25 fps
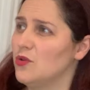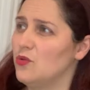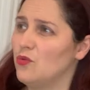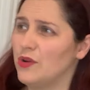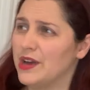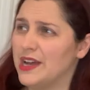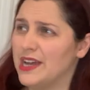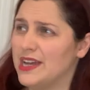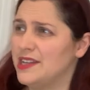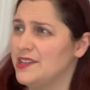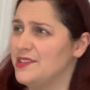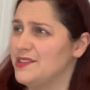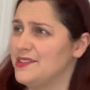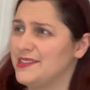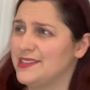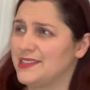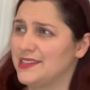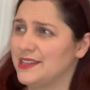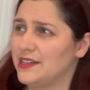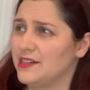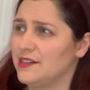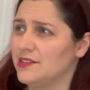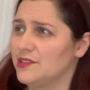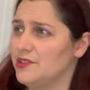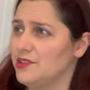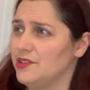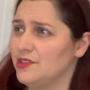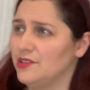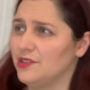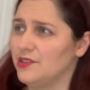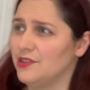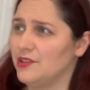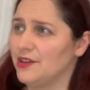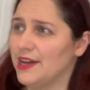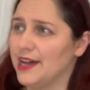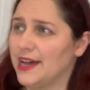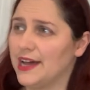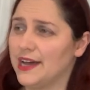where to start, you don't know
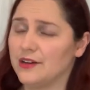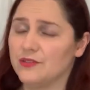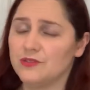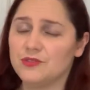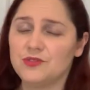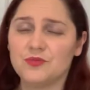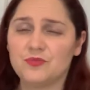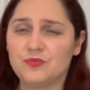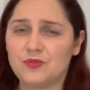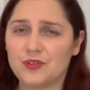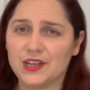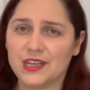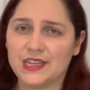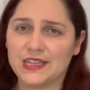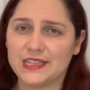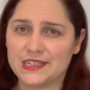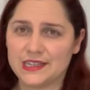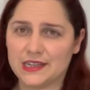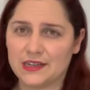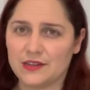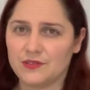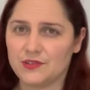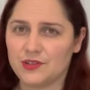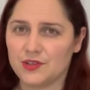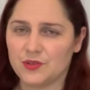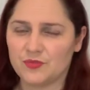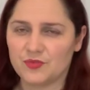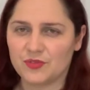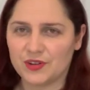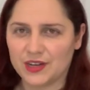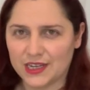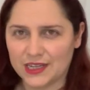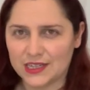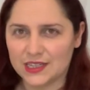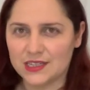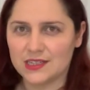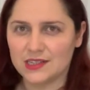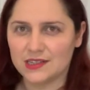how to break down your
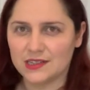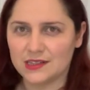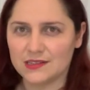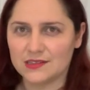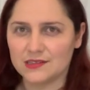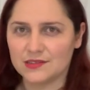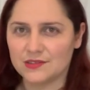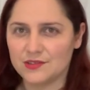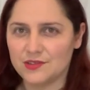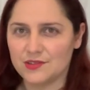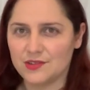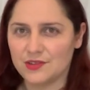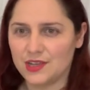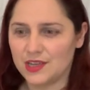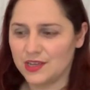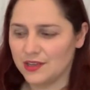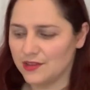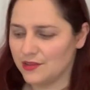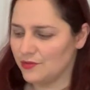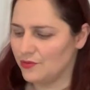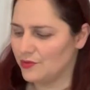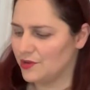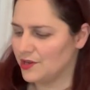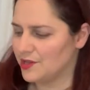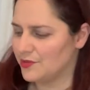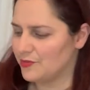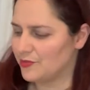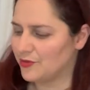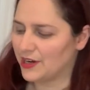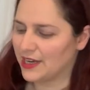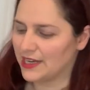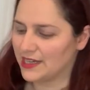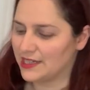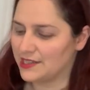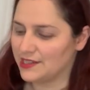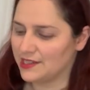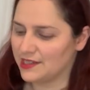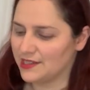practice, because you hear the word
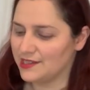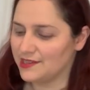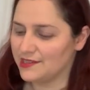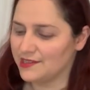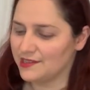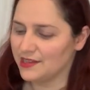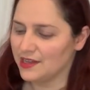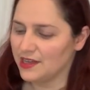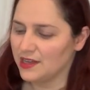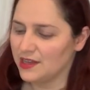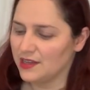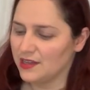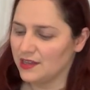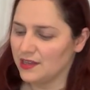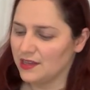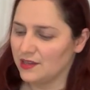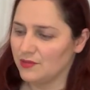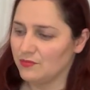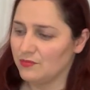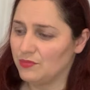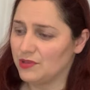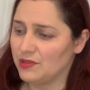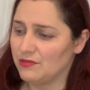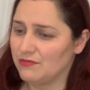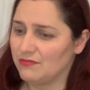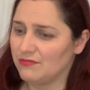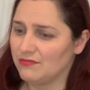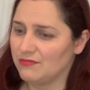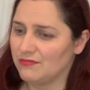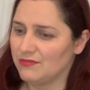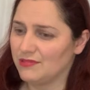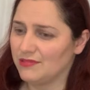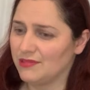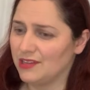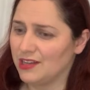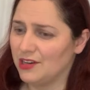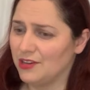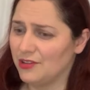practice, but
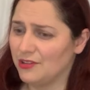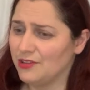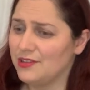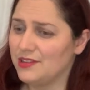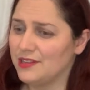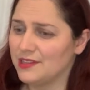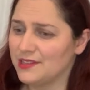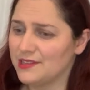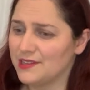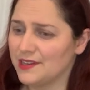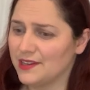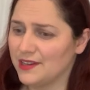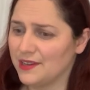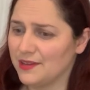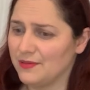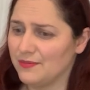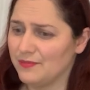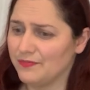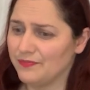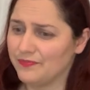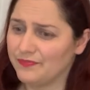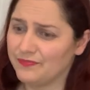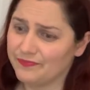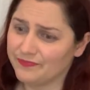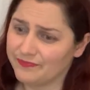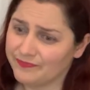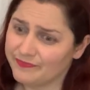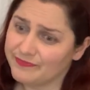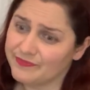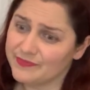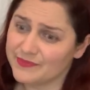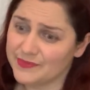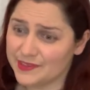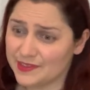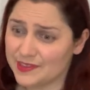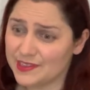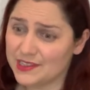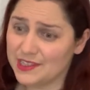a lot of the time
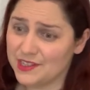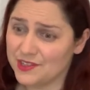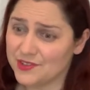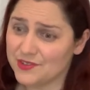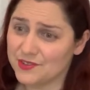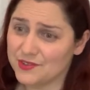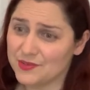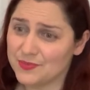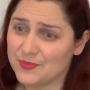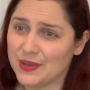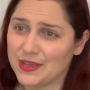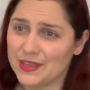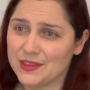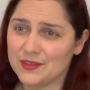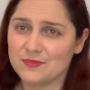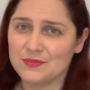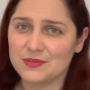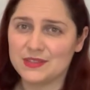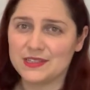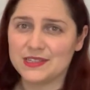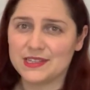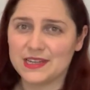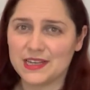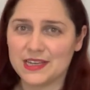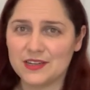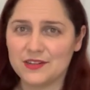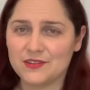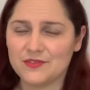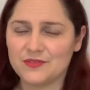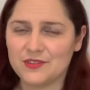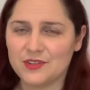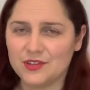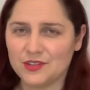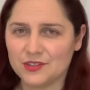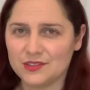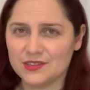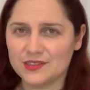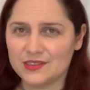teachers make the mistake of
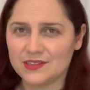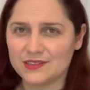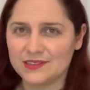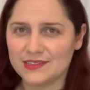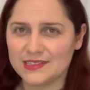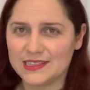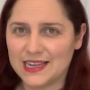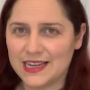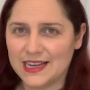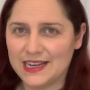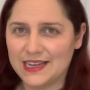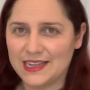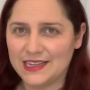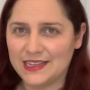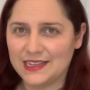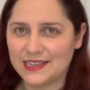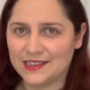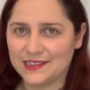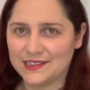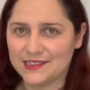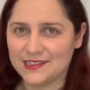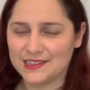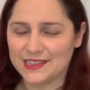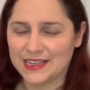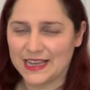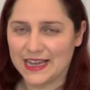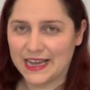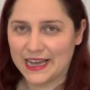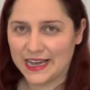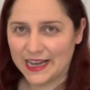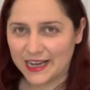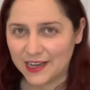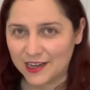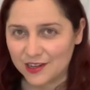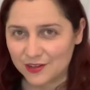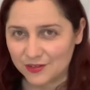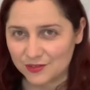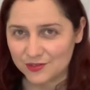not telling us
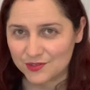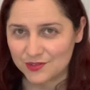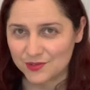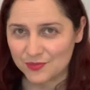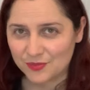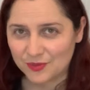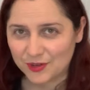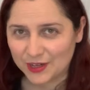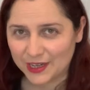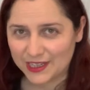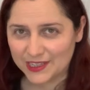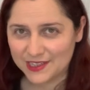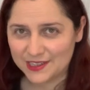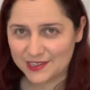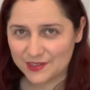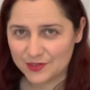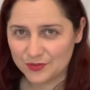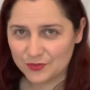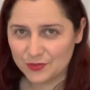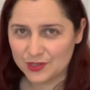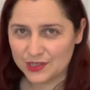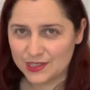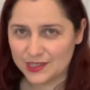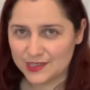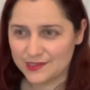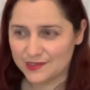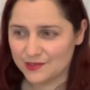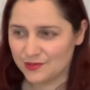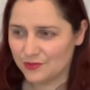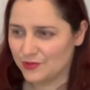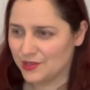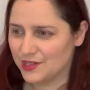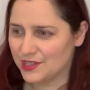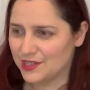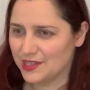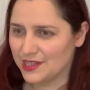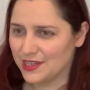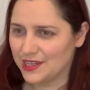how to practice. What does the
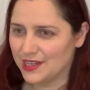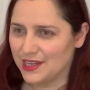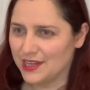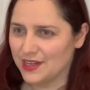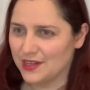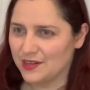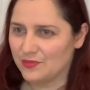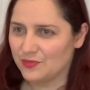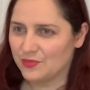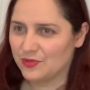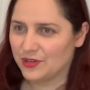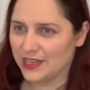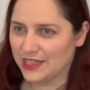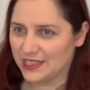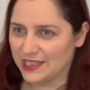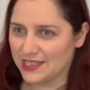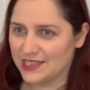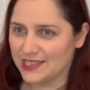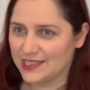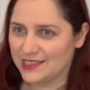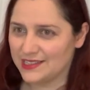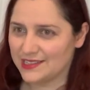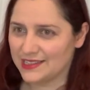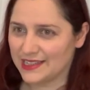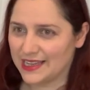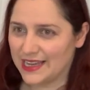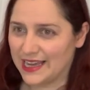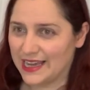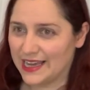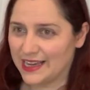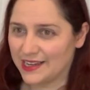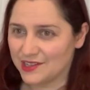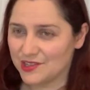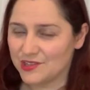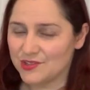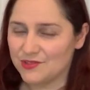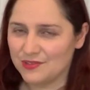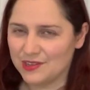word practice
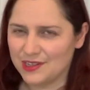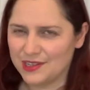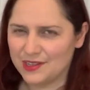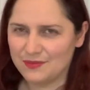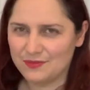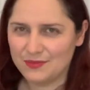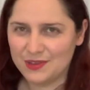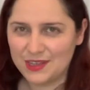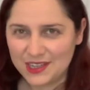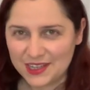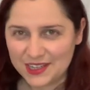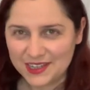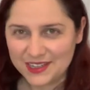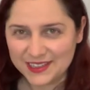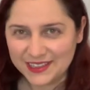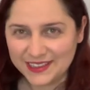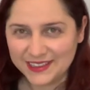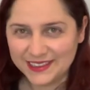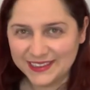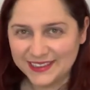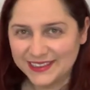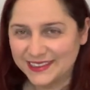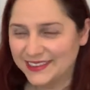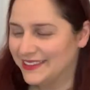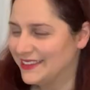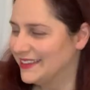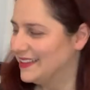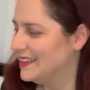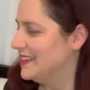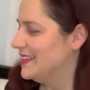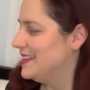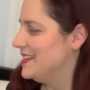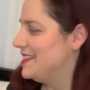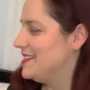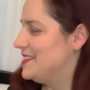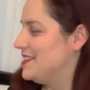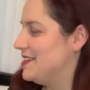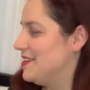actually mean?
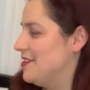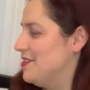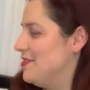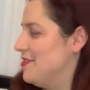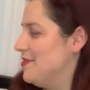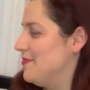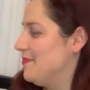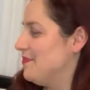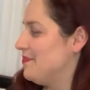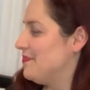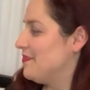So